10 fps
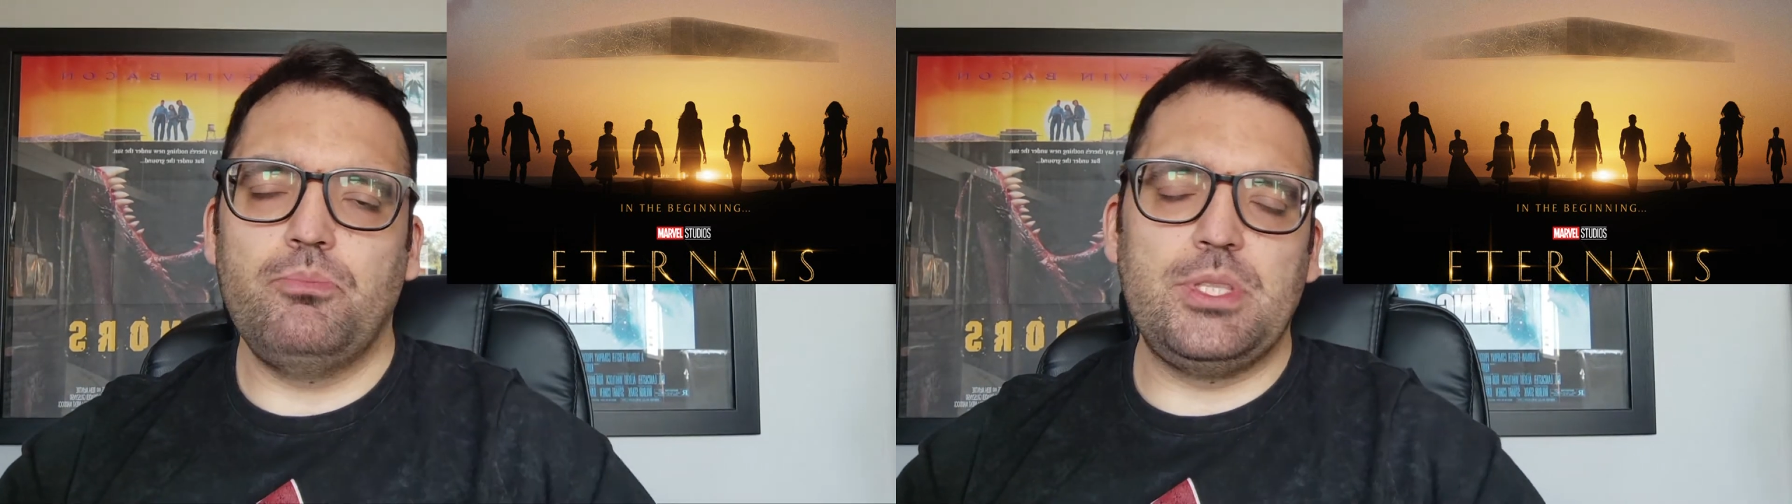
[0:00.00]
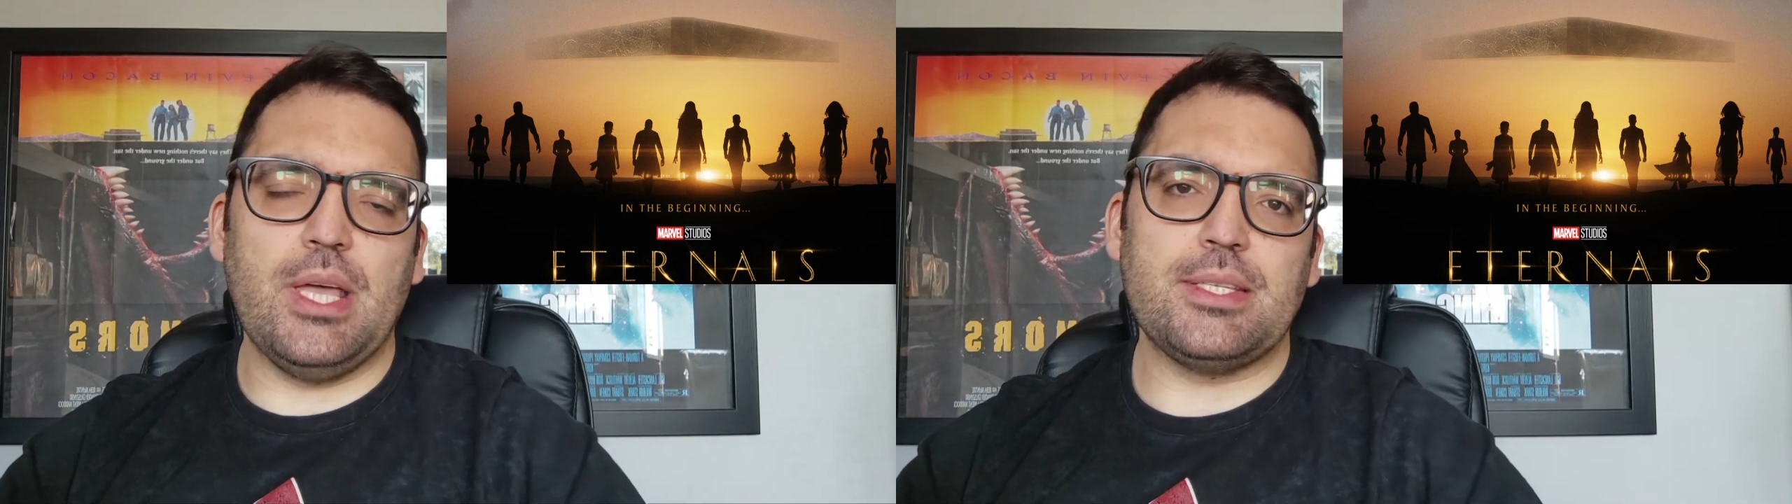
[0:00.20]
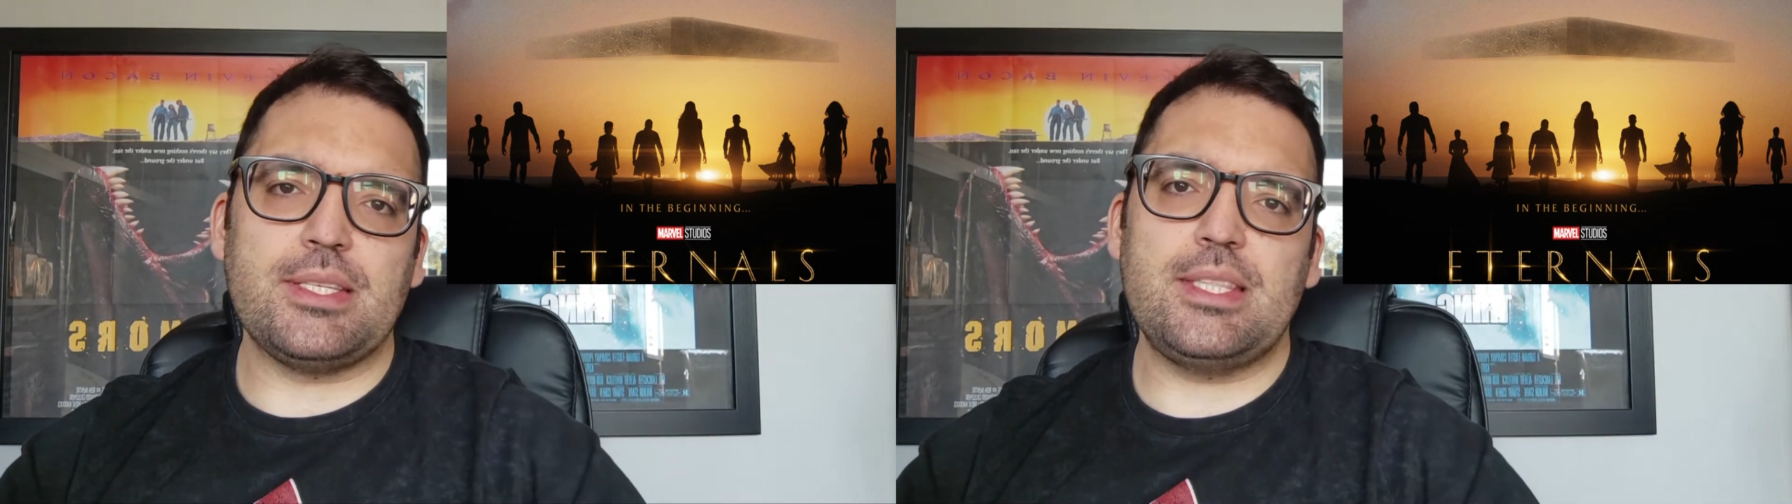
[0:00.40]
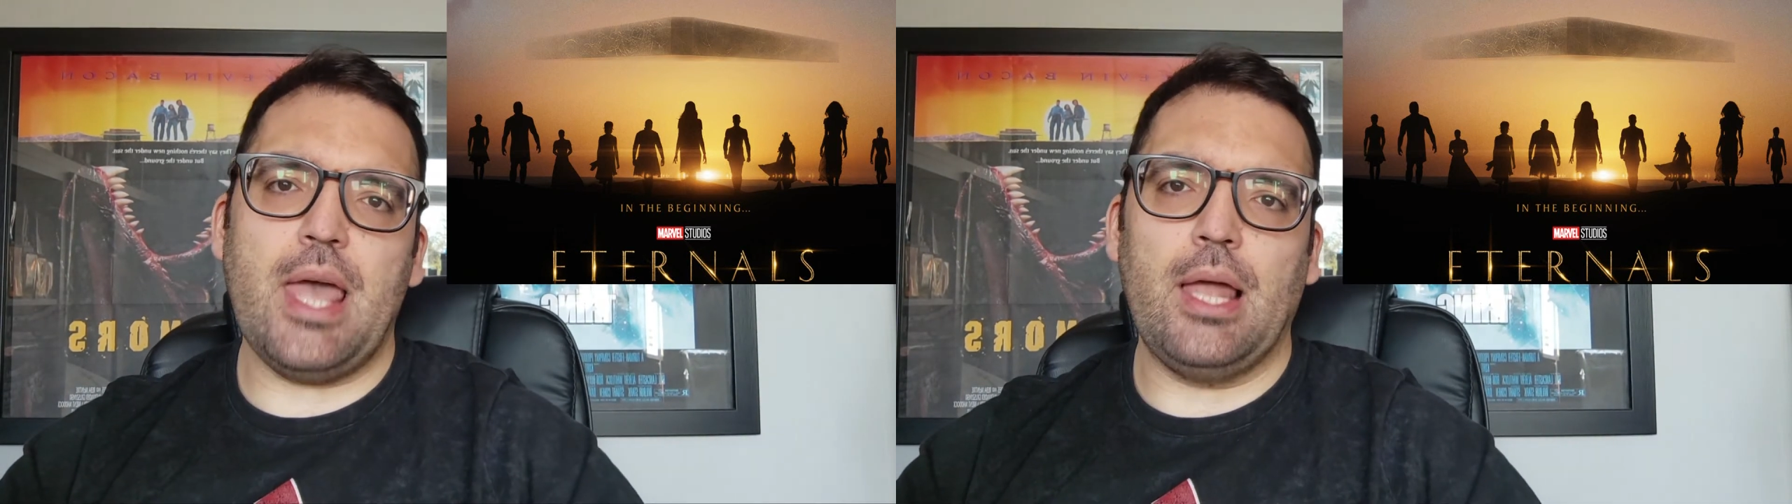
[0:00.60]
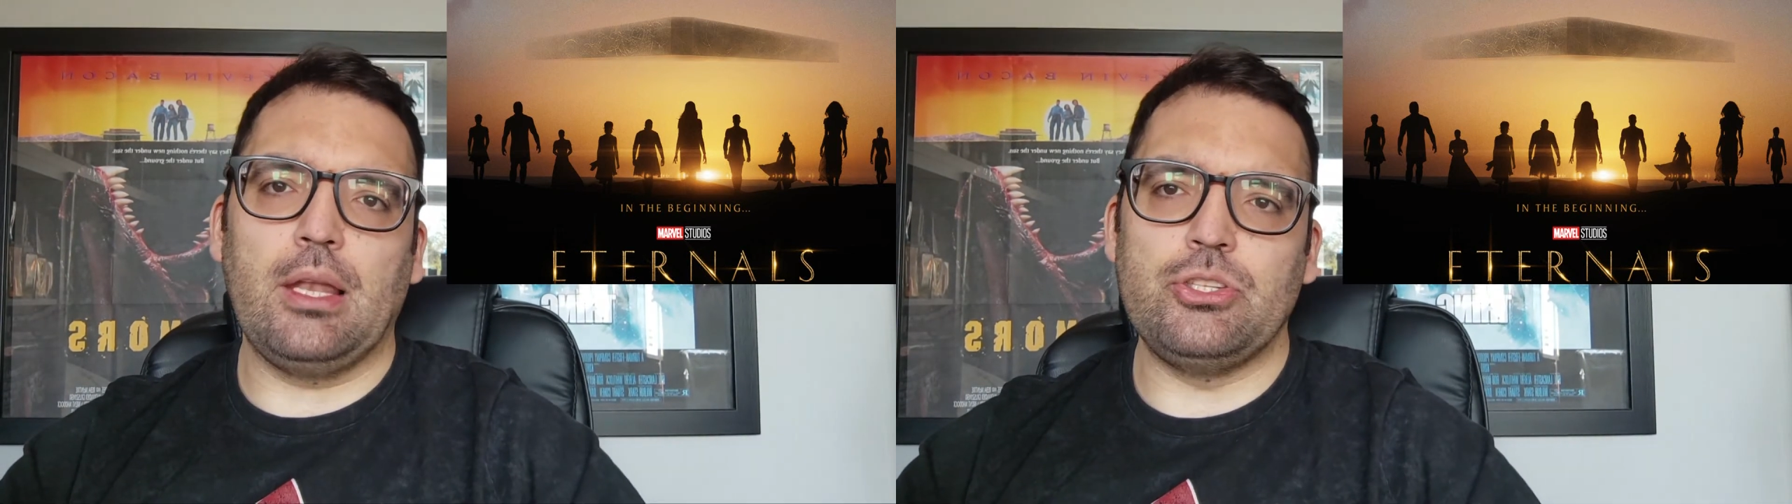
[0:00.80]
does a
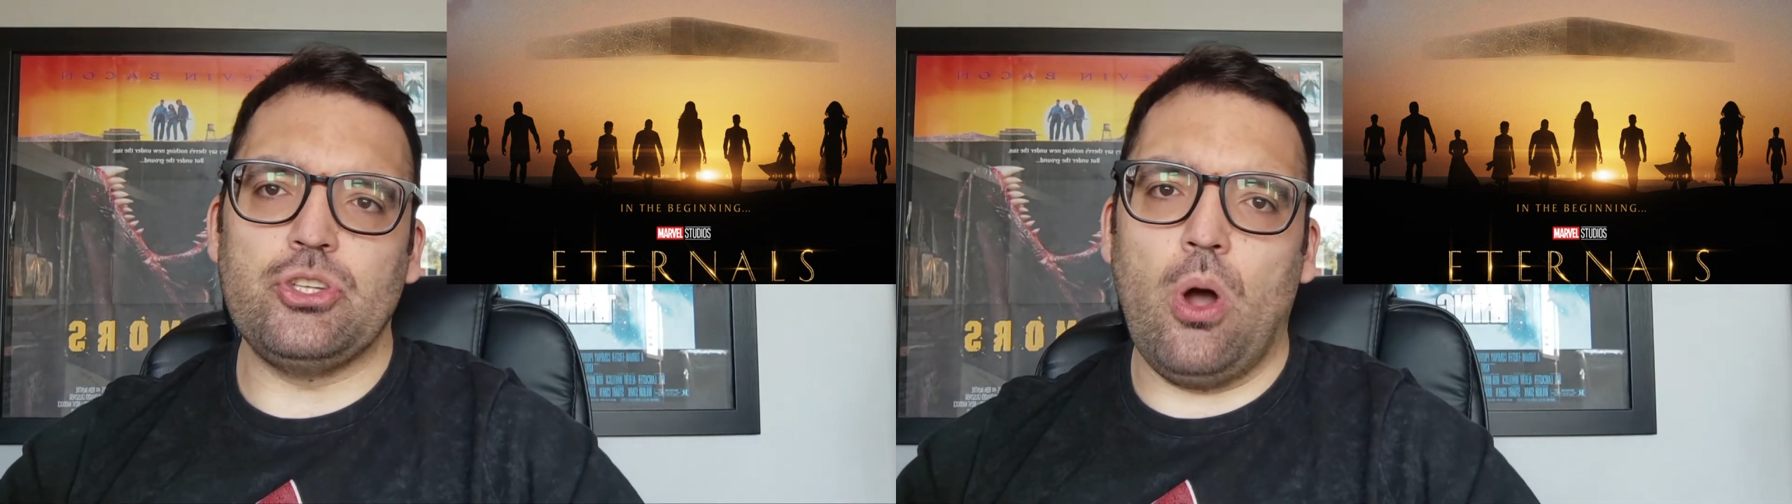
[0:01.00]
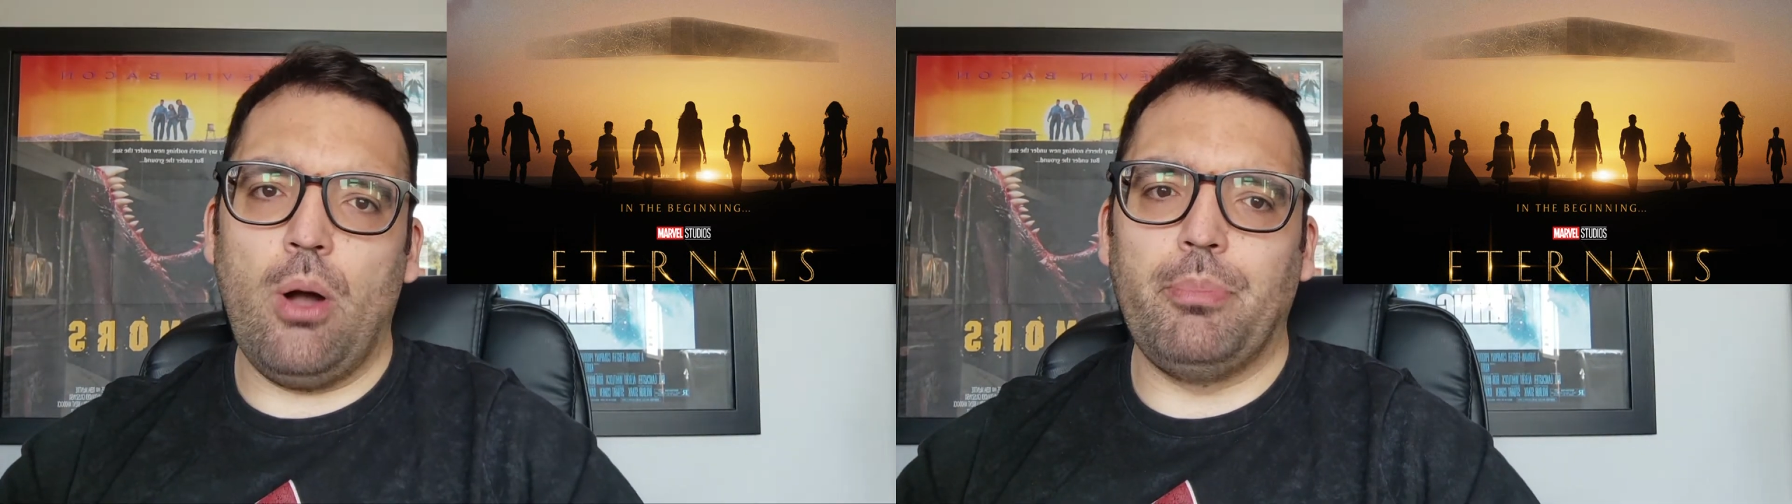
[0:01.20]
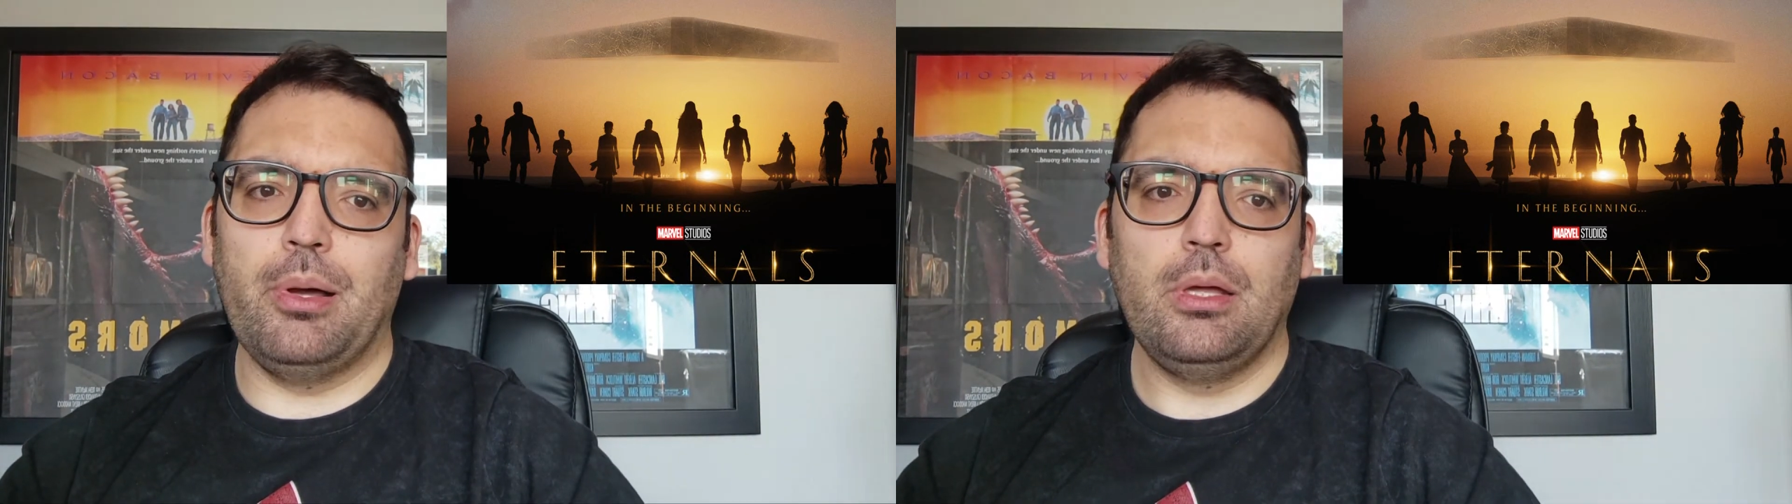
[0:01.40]
stellar job.